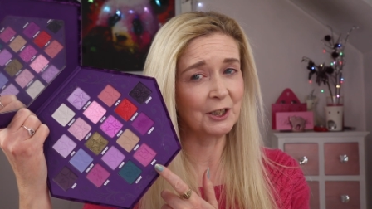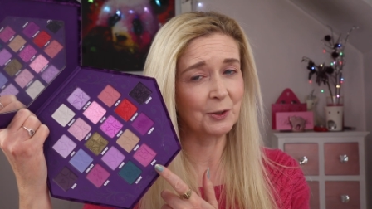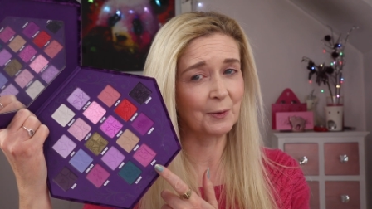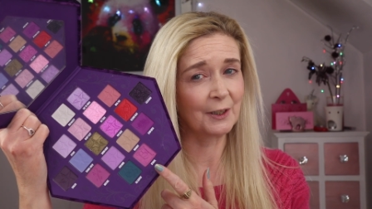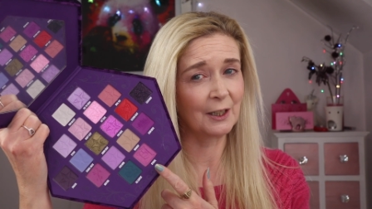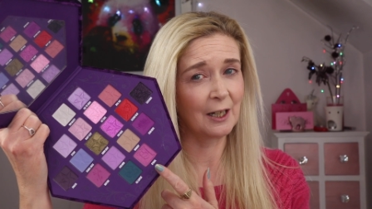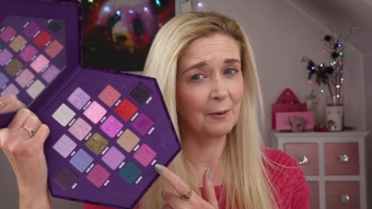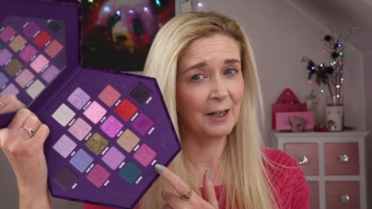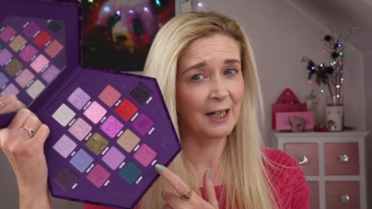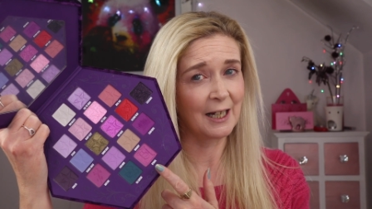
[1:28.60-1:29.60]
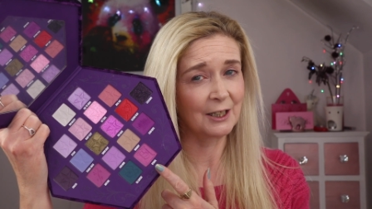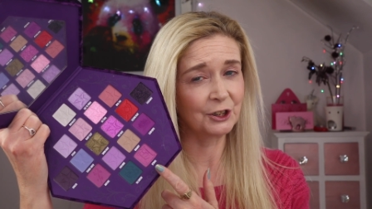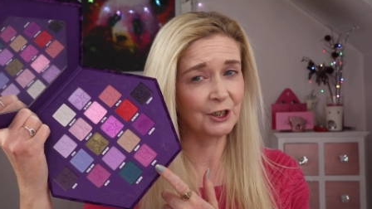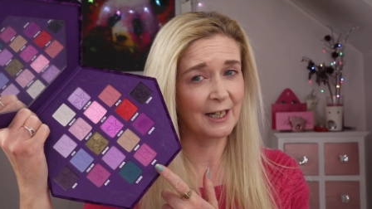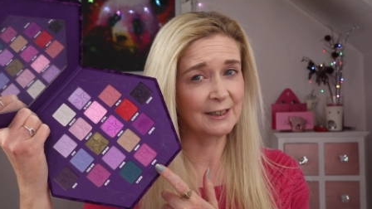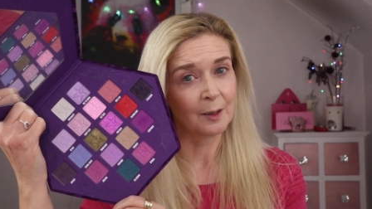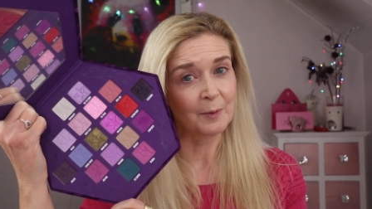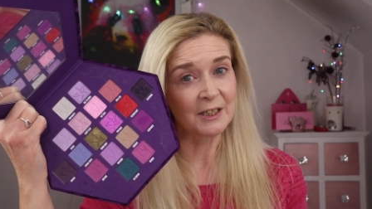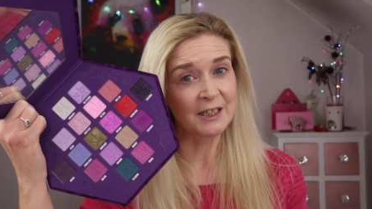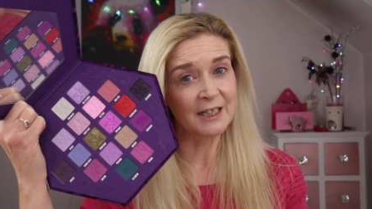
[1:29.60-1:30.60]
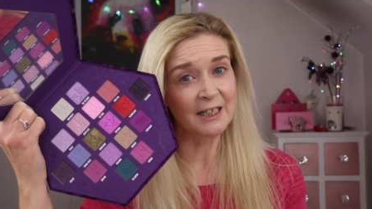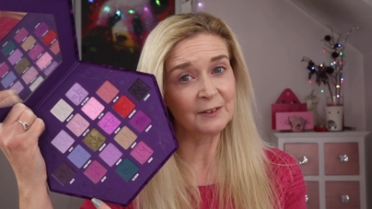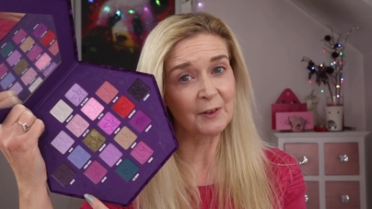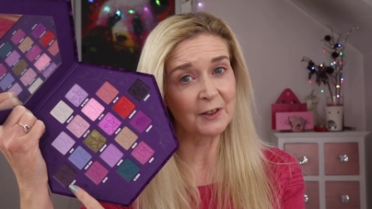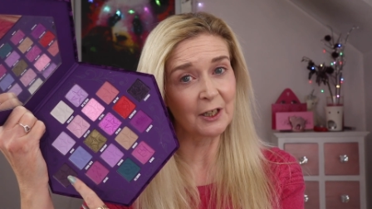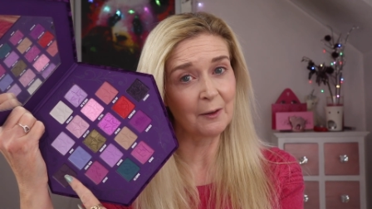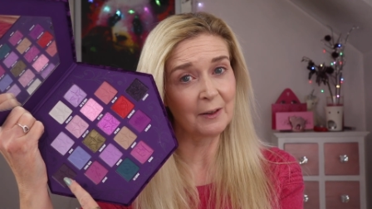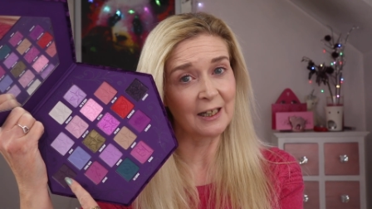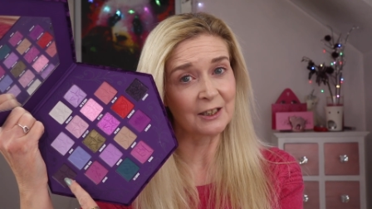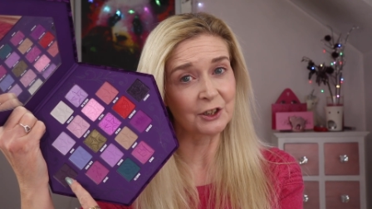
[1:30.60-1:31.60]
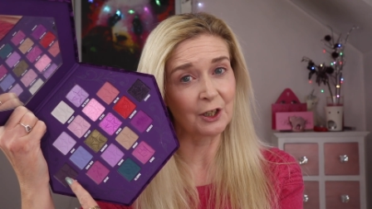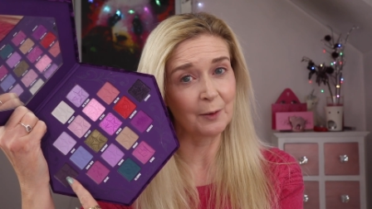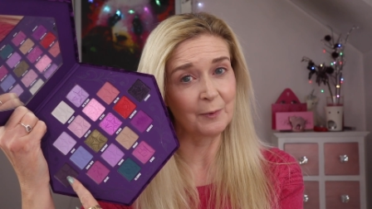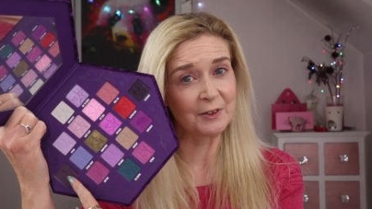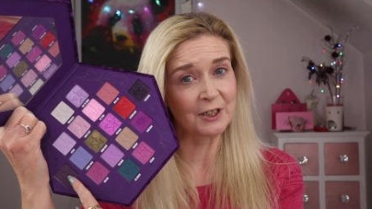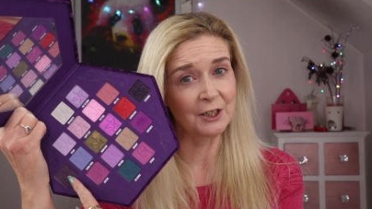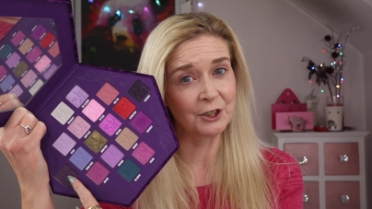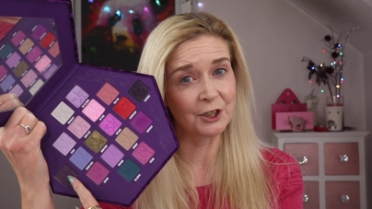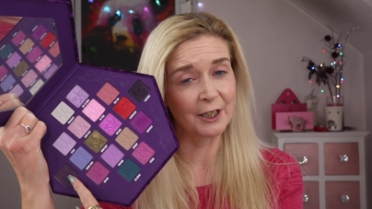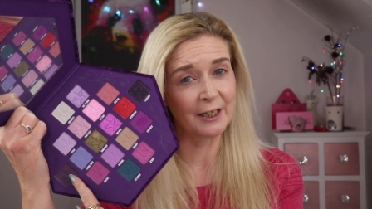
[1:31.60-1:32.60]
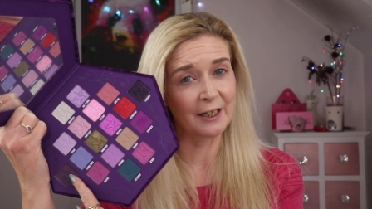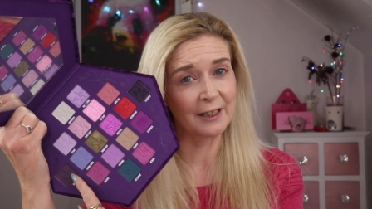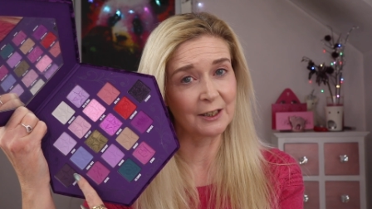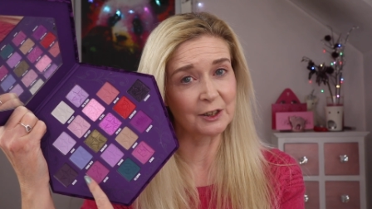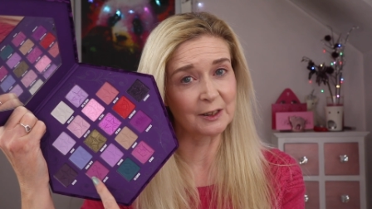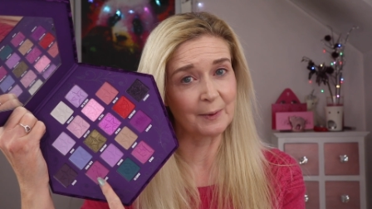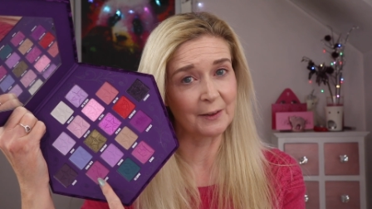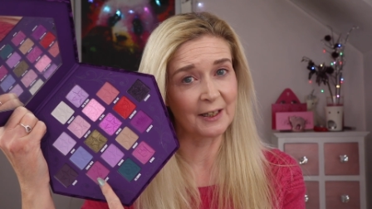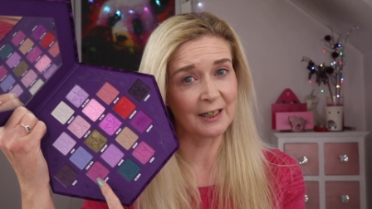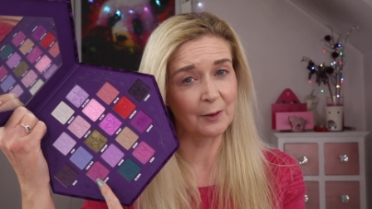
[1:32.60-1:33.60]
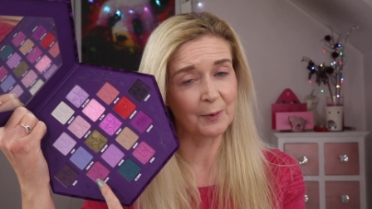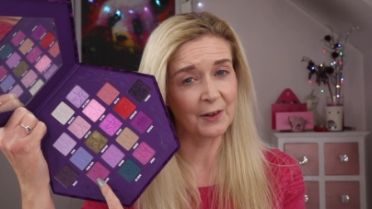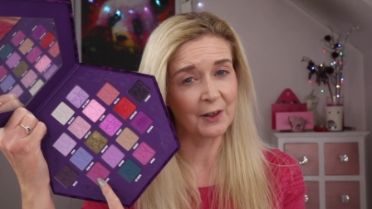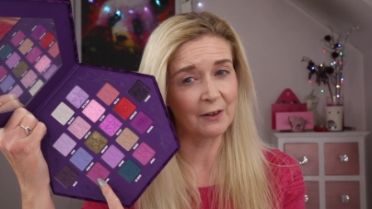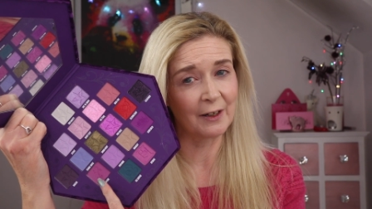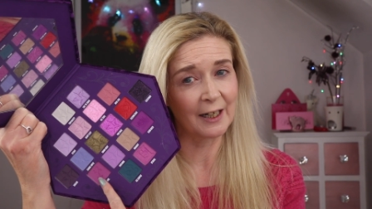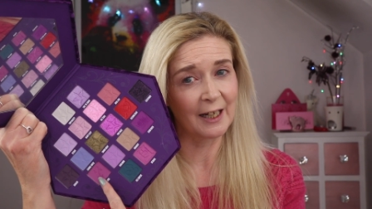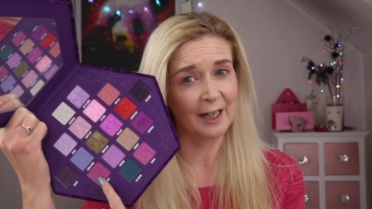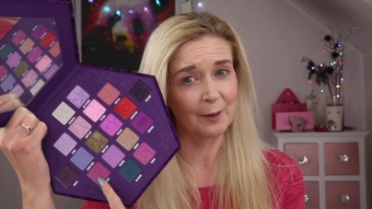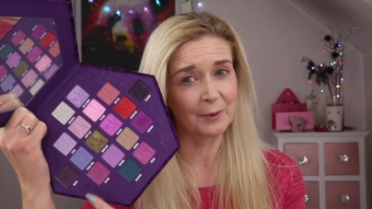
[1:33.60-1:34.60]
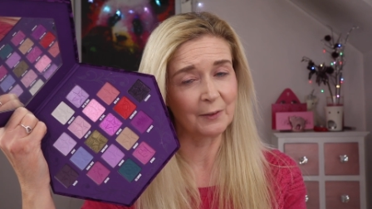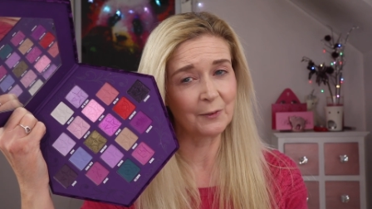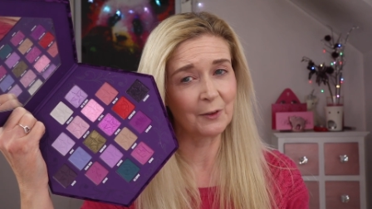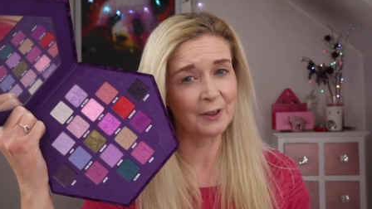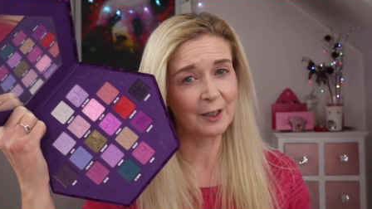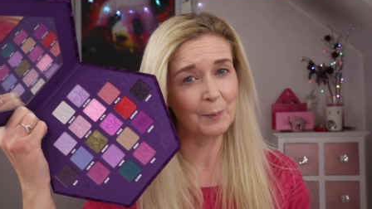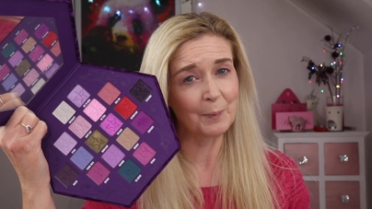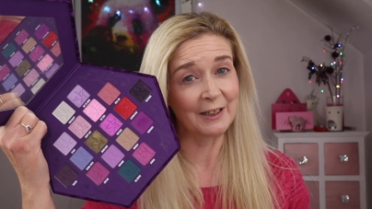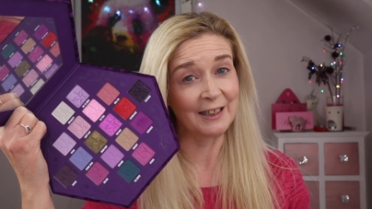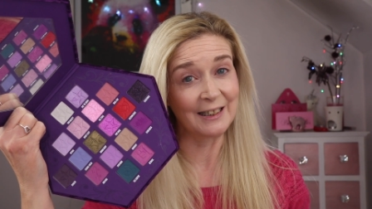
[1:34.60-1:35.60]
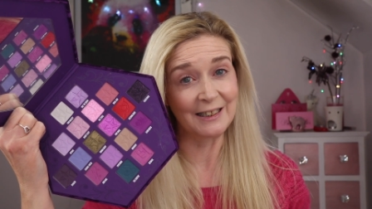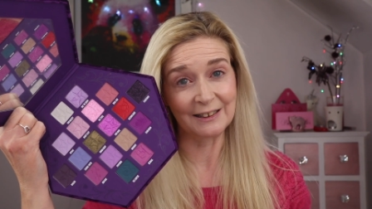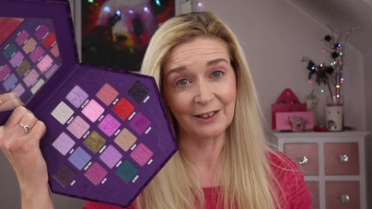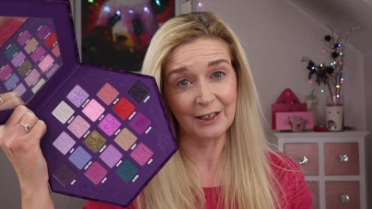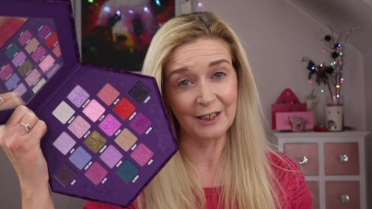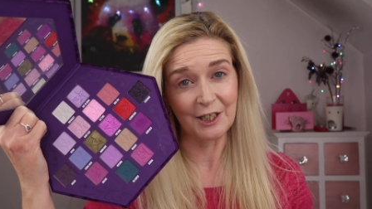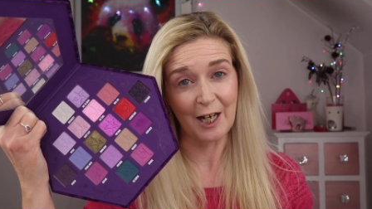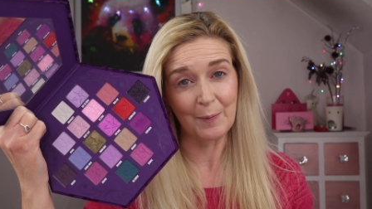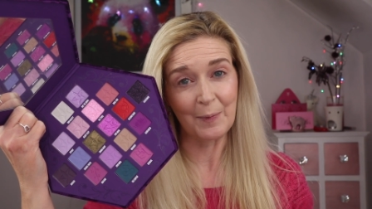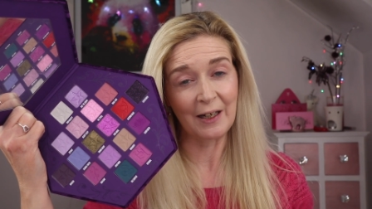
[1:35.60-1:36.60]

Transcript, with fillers: to do on the lower lash yet. I might intensify the lower lash line with Dungeon and then just smoke that out with High King, but I've not completely decided yet.